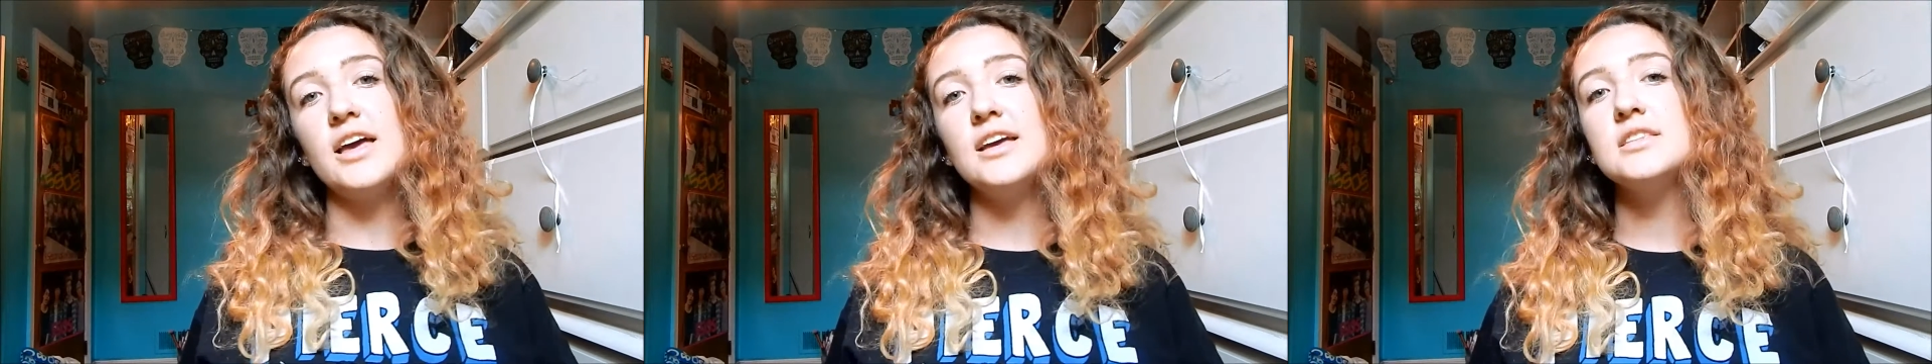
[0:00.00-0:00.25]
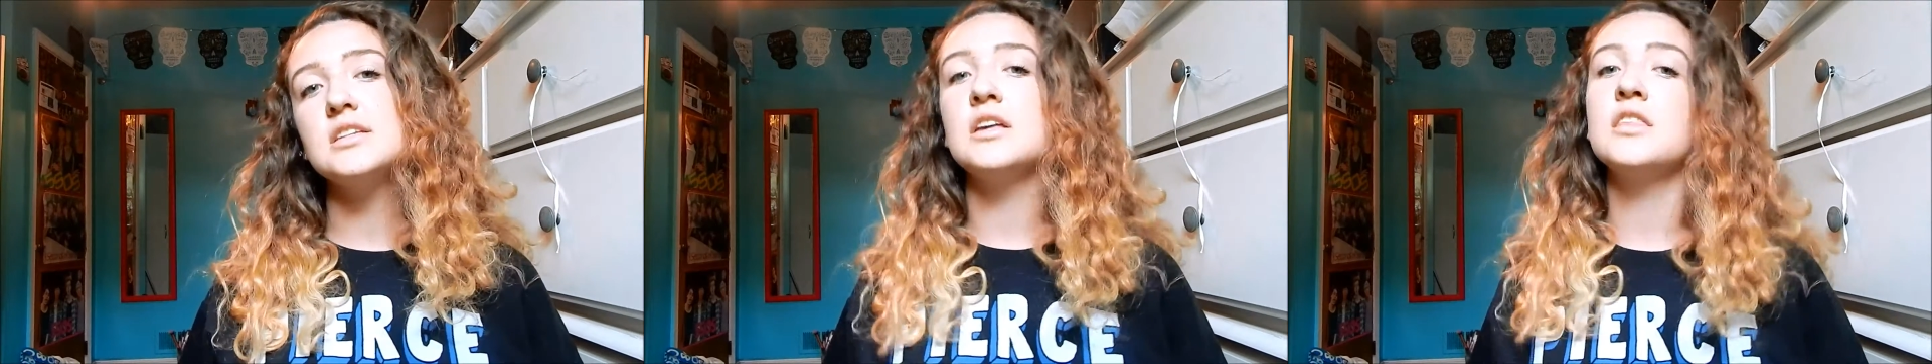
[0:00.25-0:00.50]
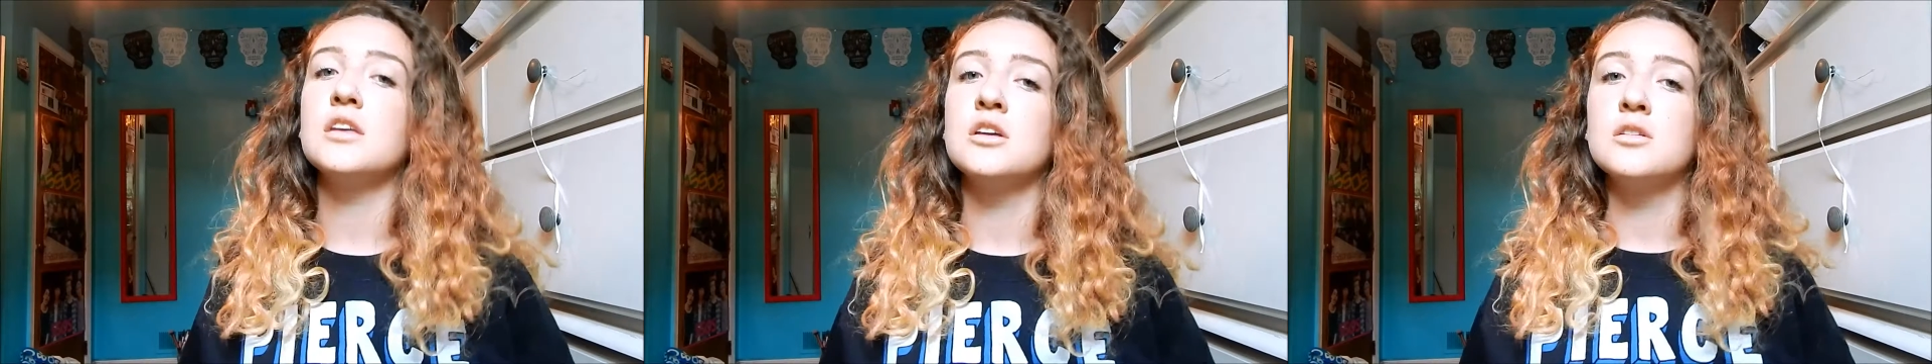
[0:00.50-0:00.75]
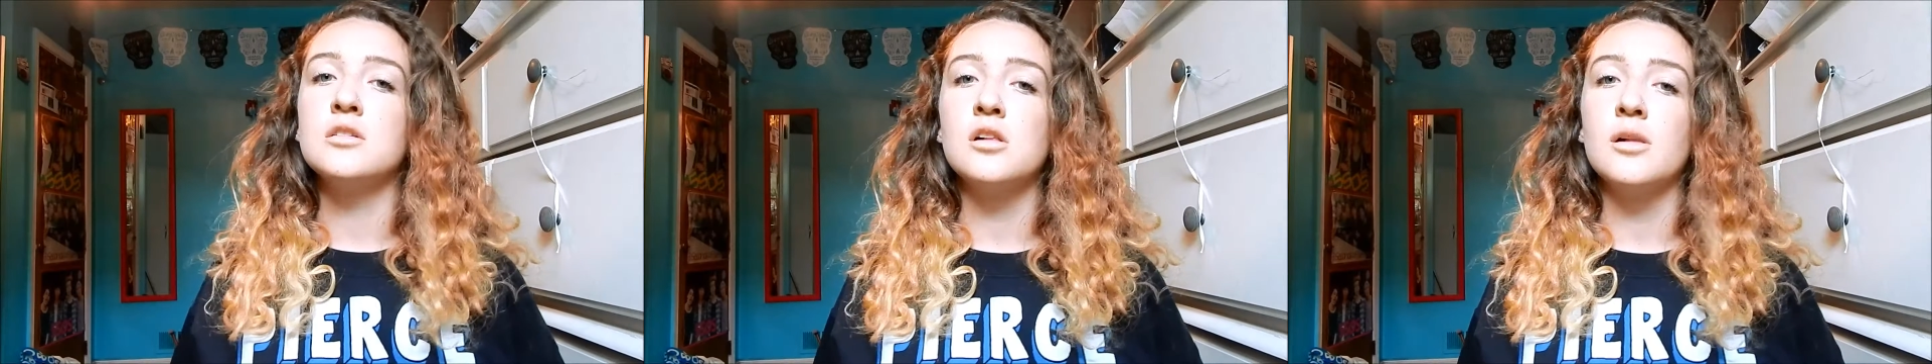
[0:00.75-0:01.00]
18th
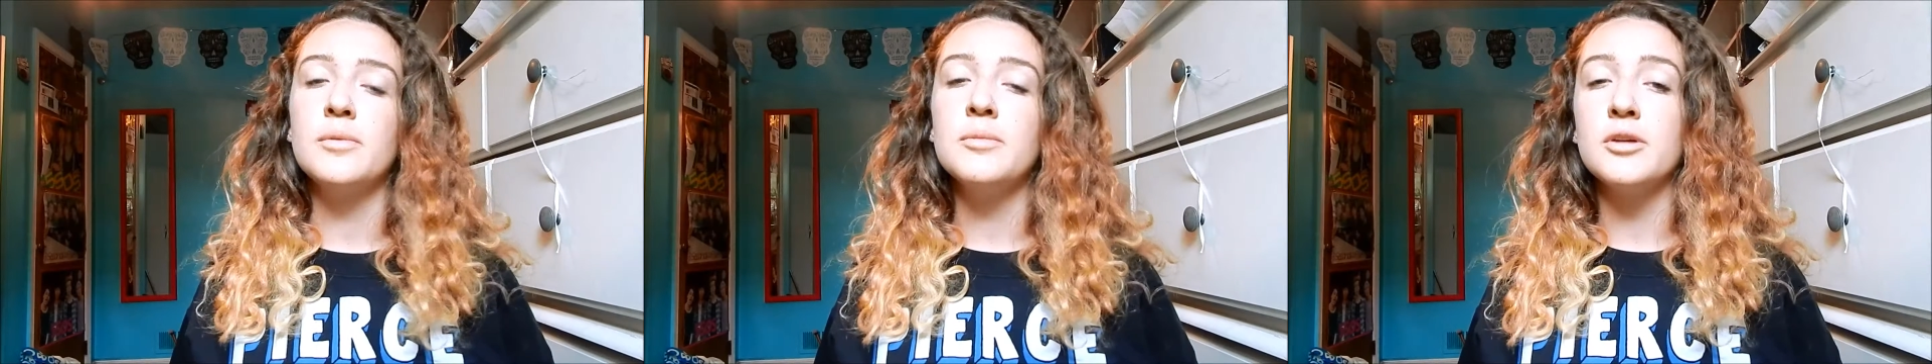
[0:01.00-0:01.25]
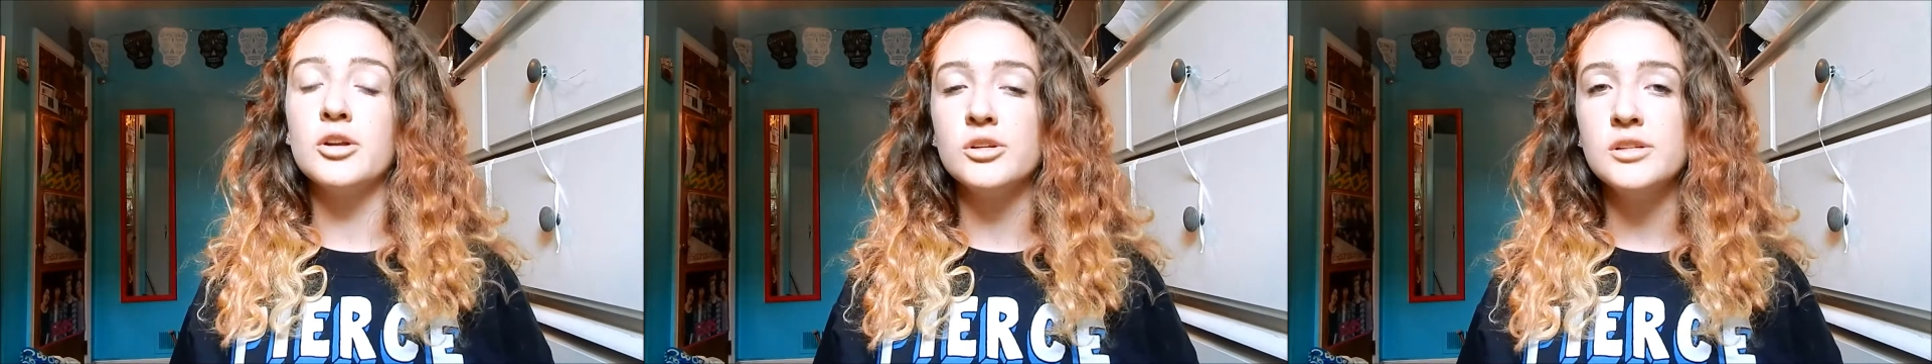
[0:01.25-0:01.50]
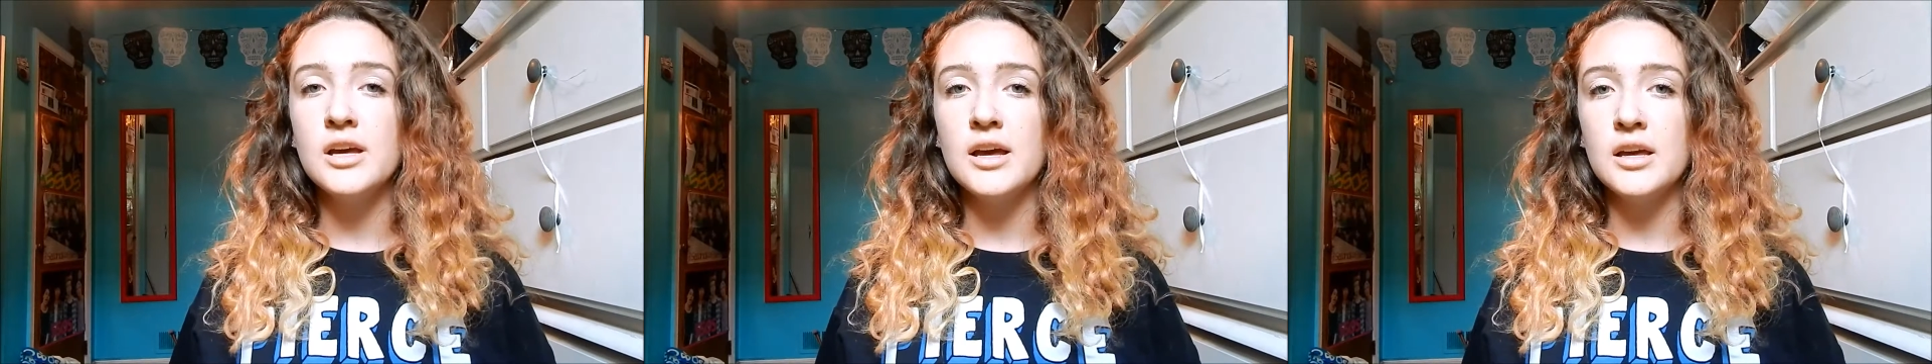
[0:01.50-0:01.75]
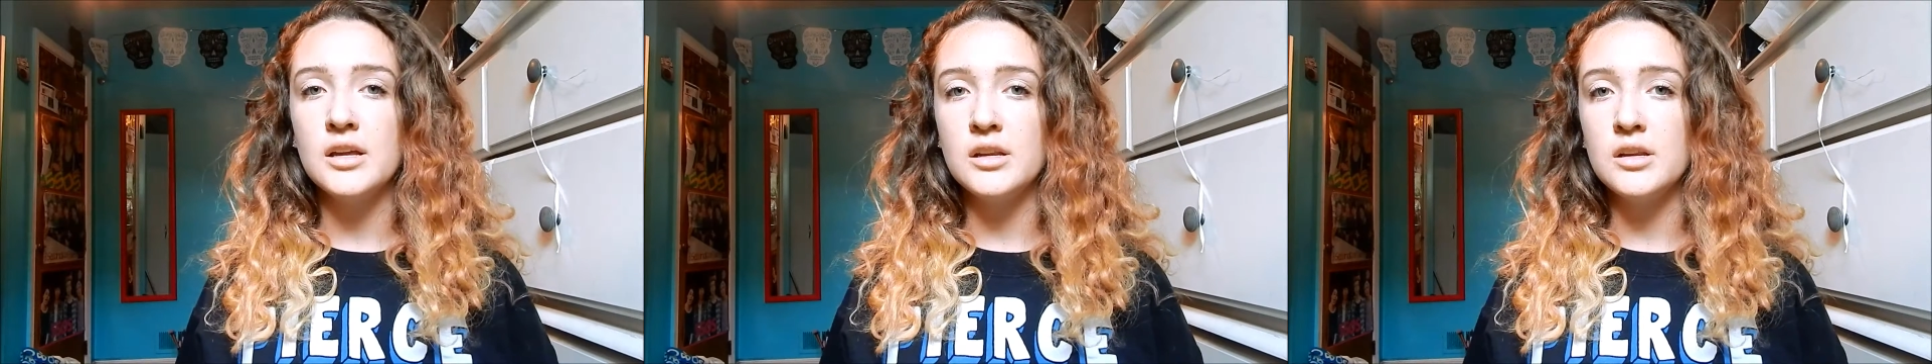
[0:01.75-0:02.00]
in Columbia, Maryland,
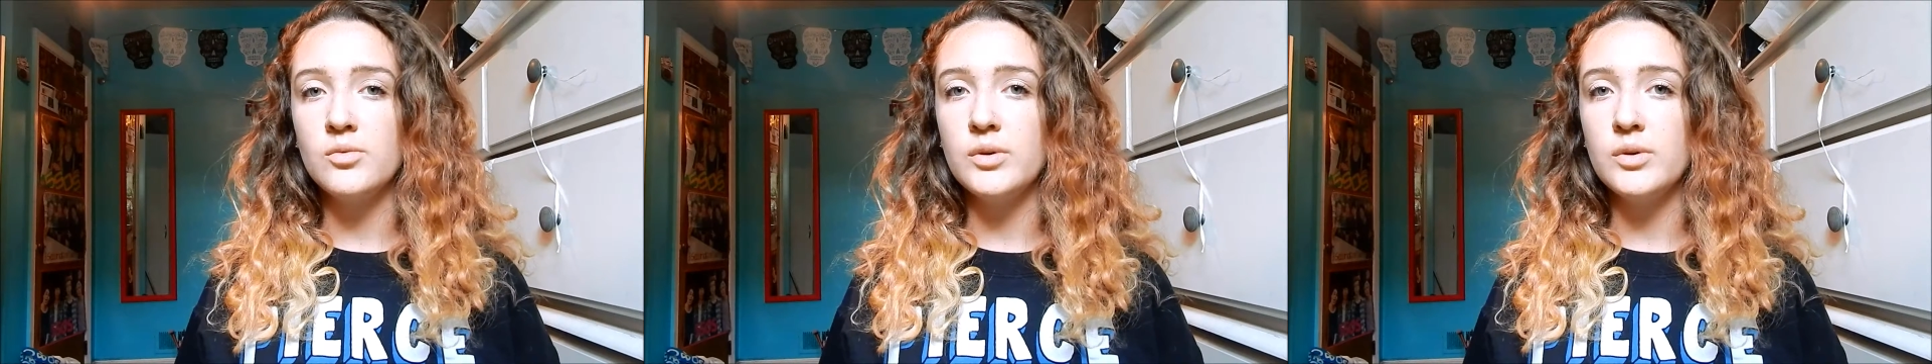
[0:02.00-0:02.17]
and